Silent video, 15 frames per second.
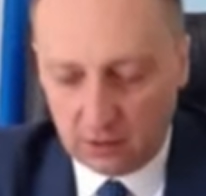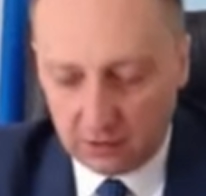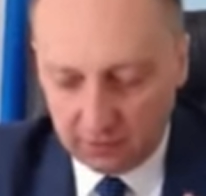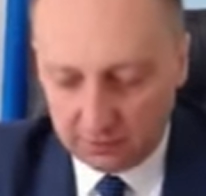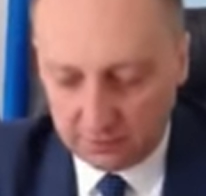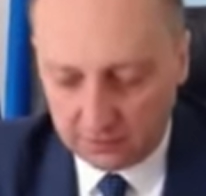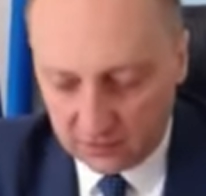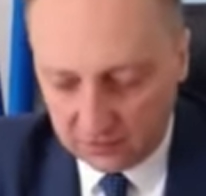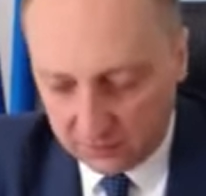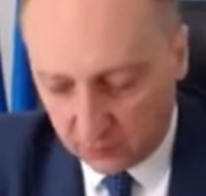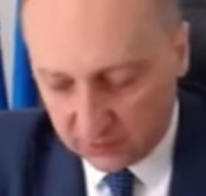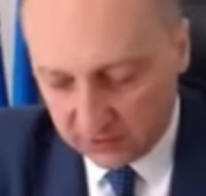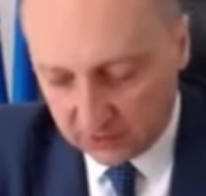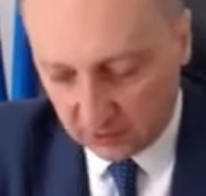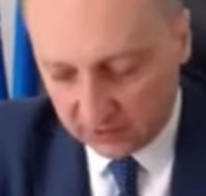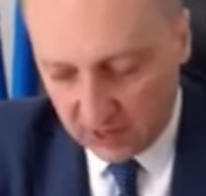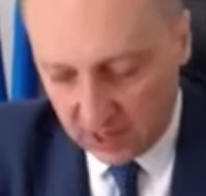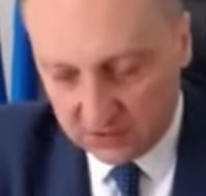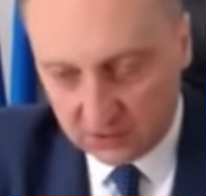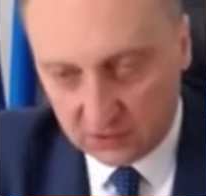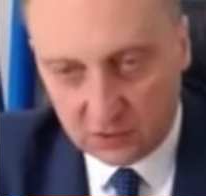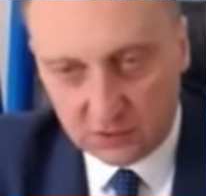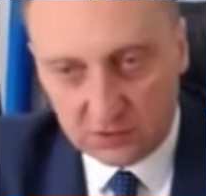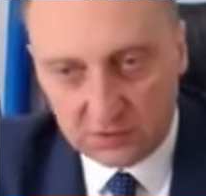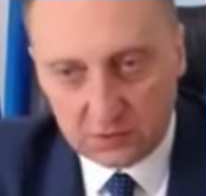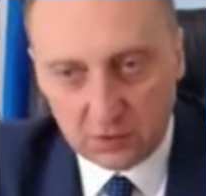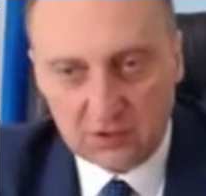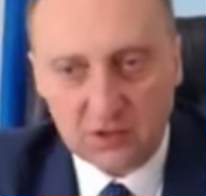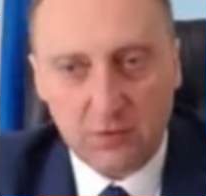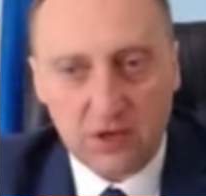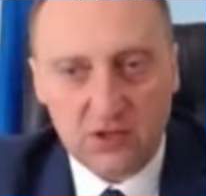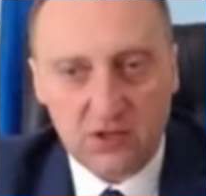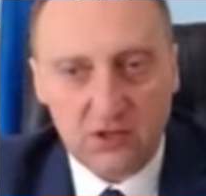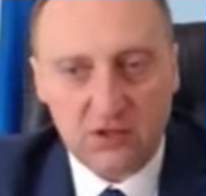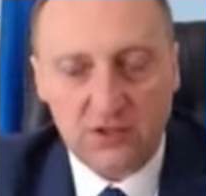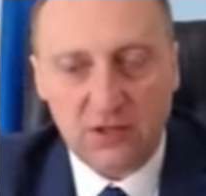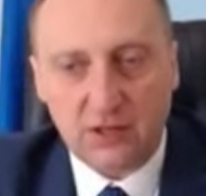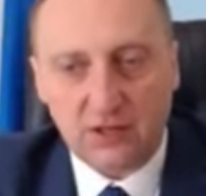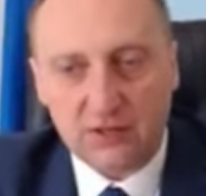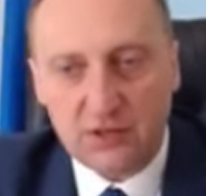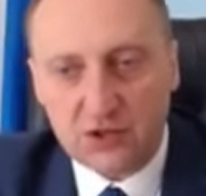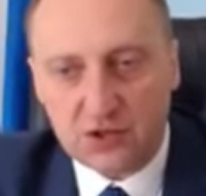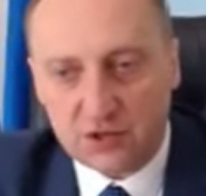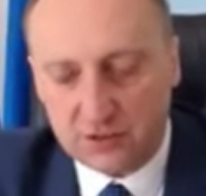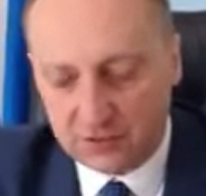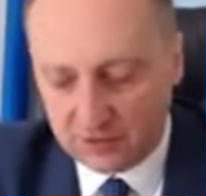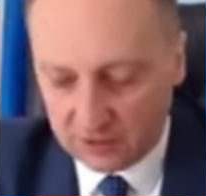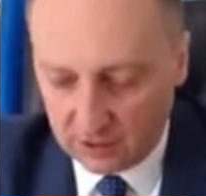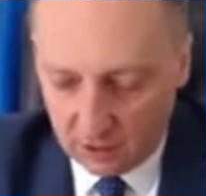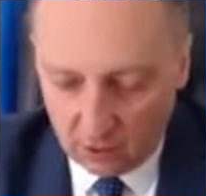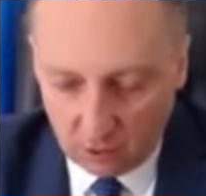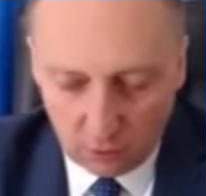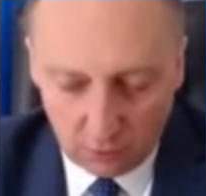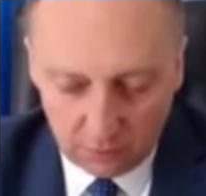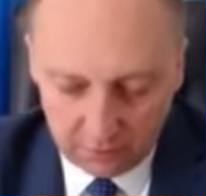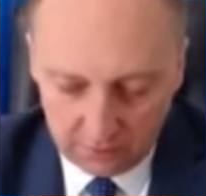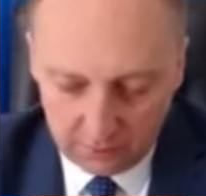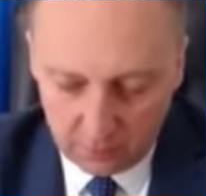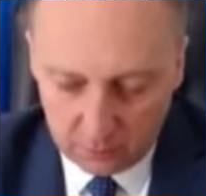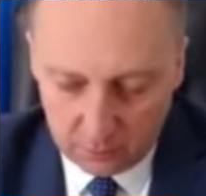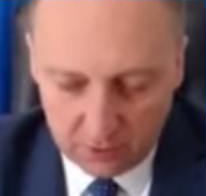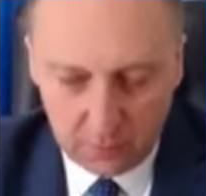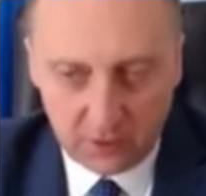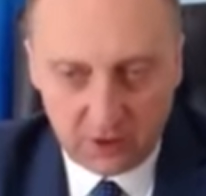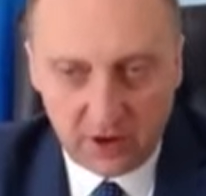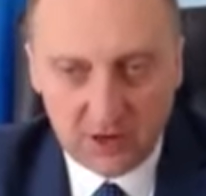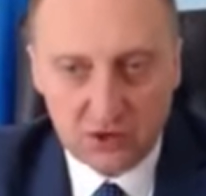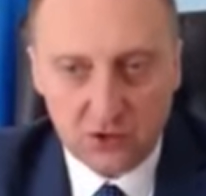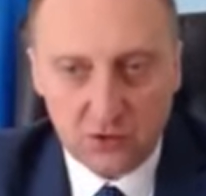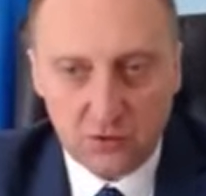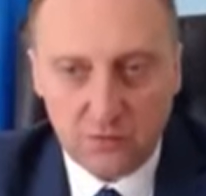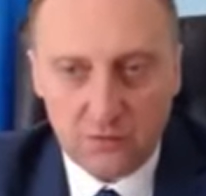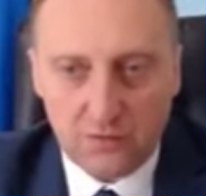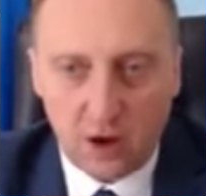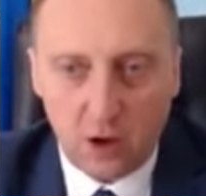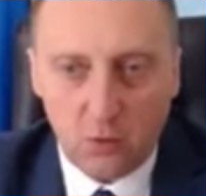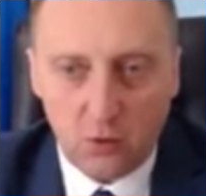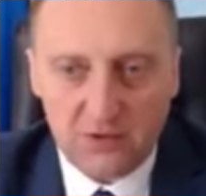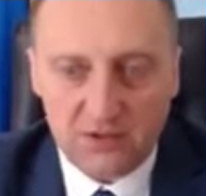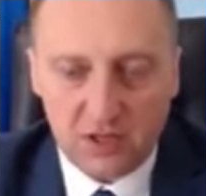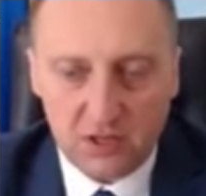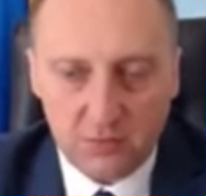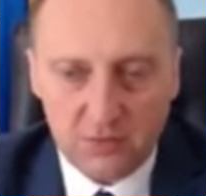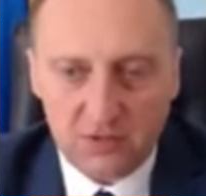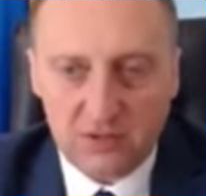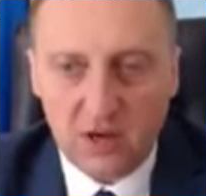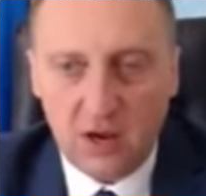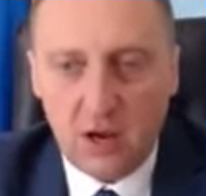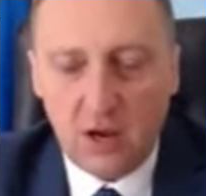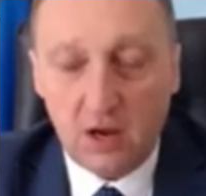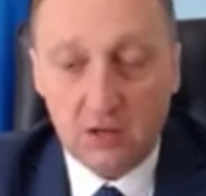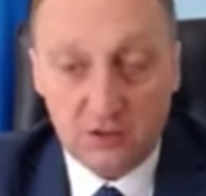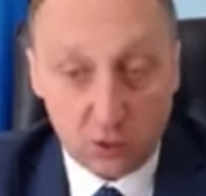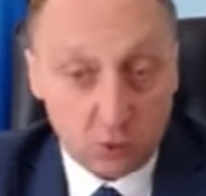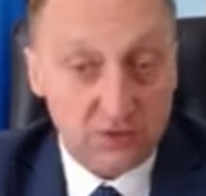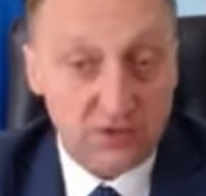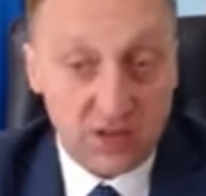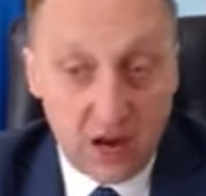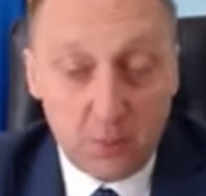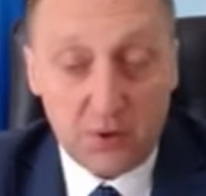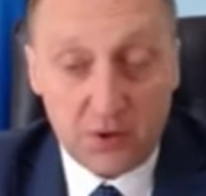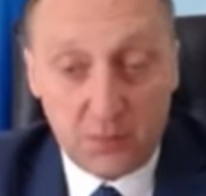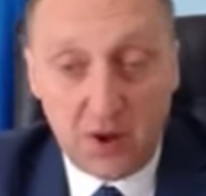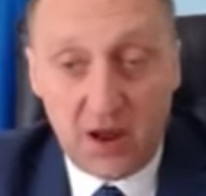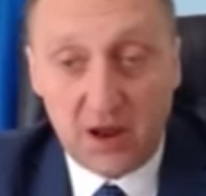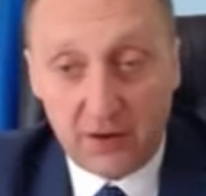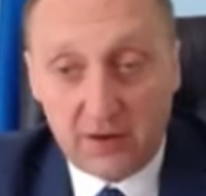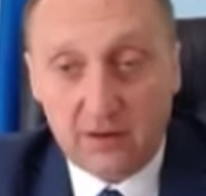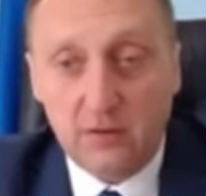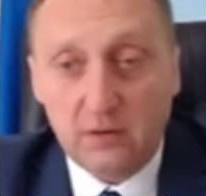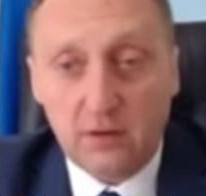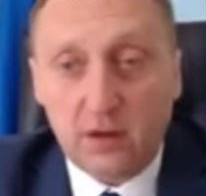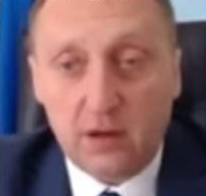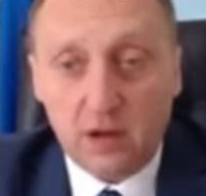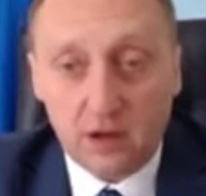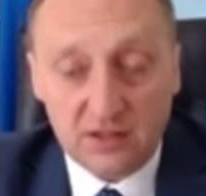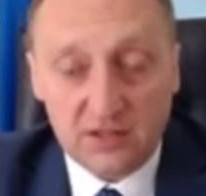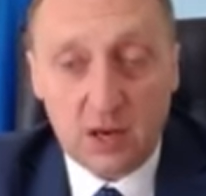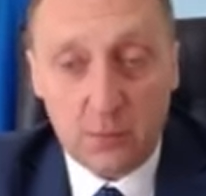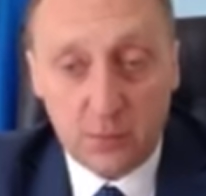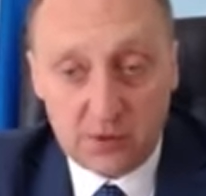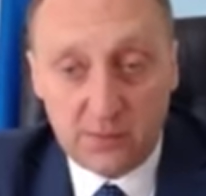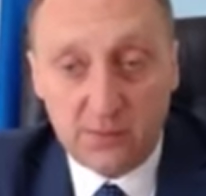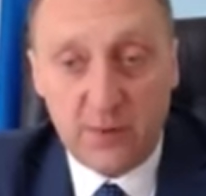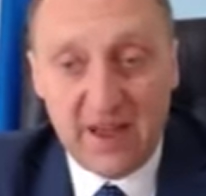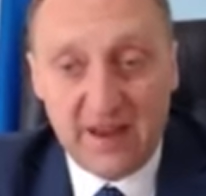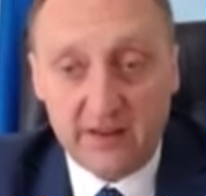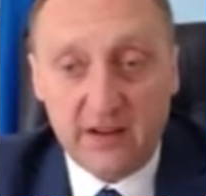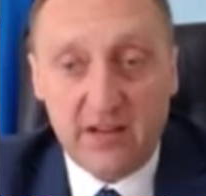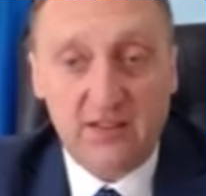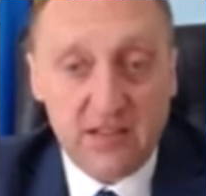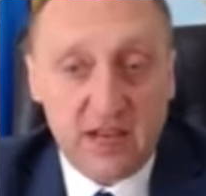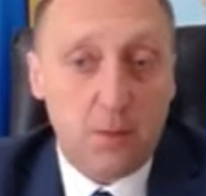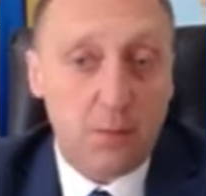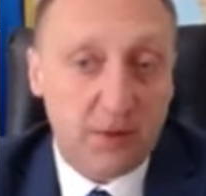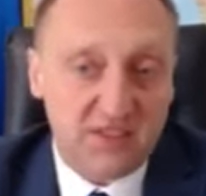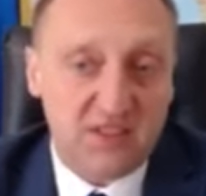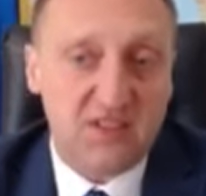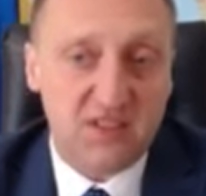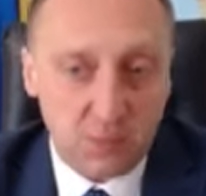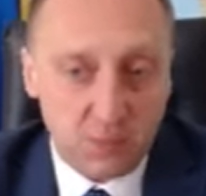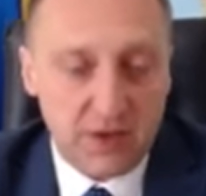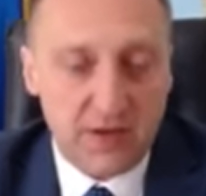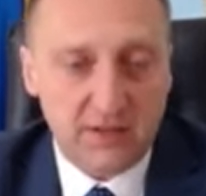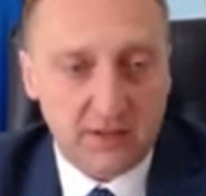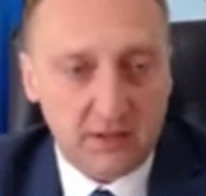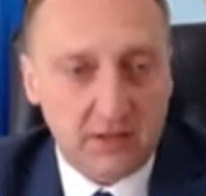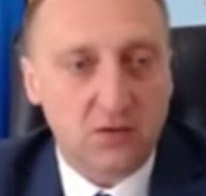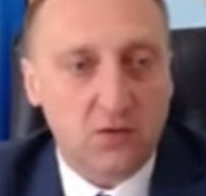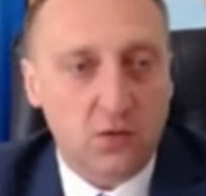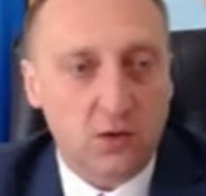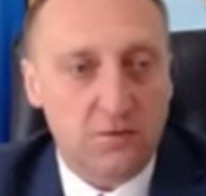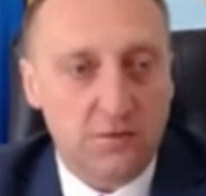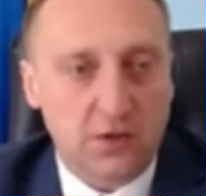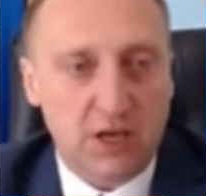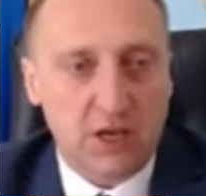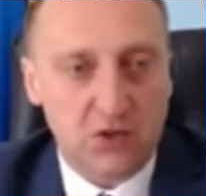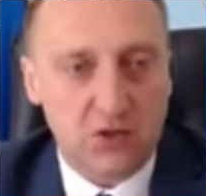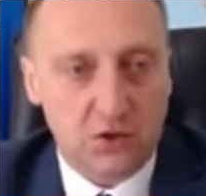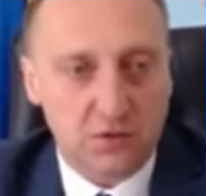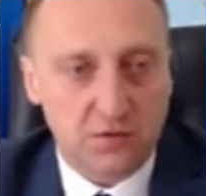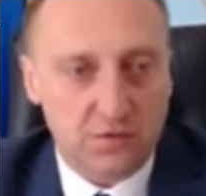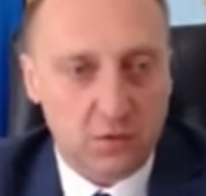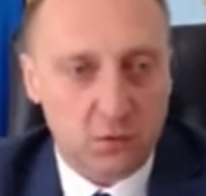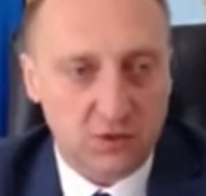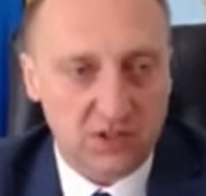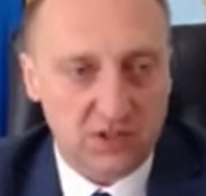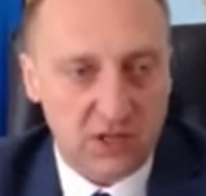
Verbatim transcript: the first the answer to the first question, the conditions of preparation of our teams. So they are preparing, they are preparing, and they are participating in qualification for the